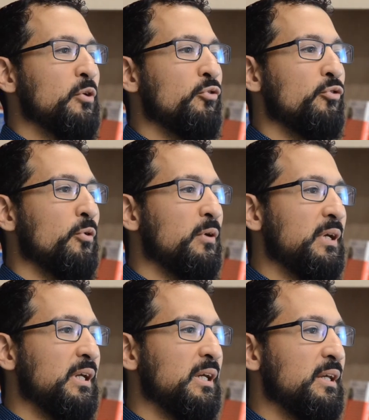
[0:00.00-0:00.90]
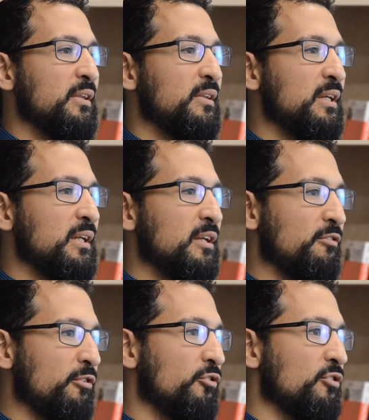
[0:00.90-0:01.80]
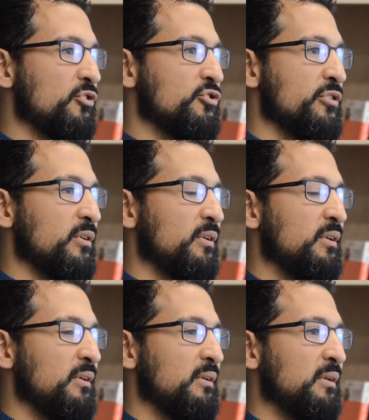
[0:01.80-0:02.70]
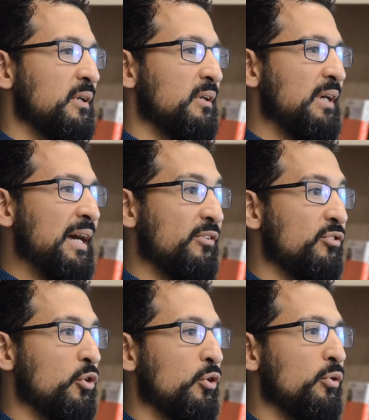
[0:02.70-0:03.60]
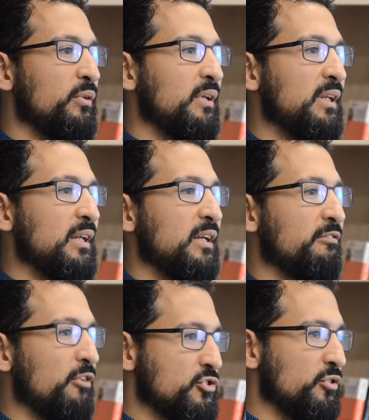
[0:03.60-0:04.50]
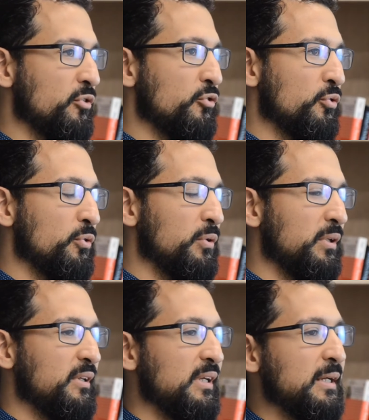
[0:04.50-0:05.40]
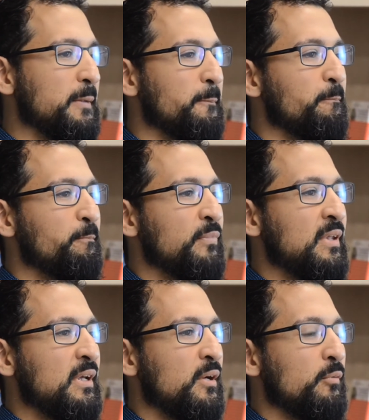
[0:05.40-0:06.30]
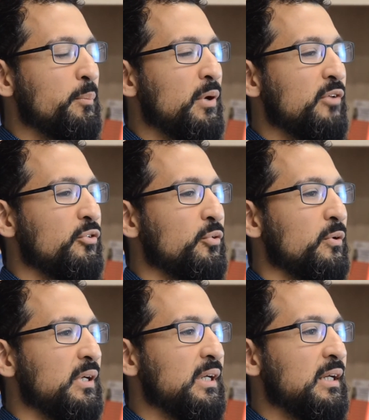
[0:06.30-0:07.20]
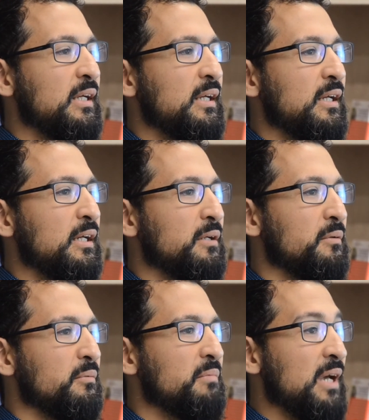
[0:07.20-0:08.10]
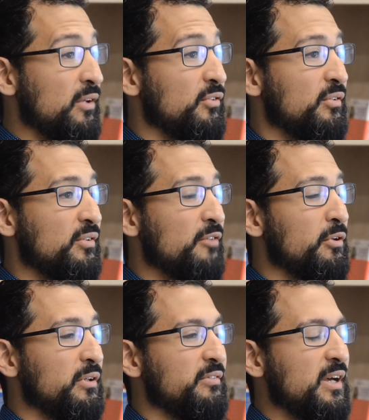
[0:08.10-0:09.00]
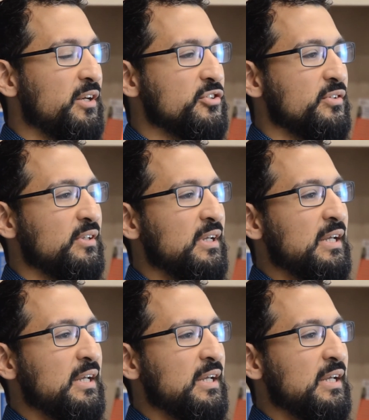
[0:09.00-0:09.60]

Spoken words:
Storing the infrastructure as code in a version-controlled repository has several advantages.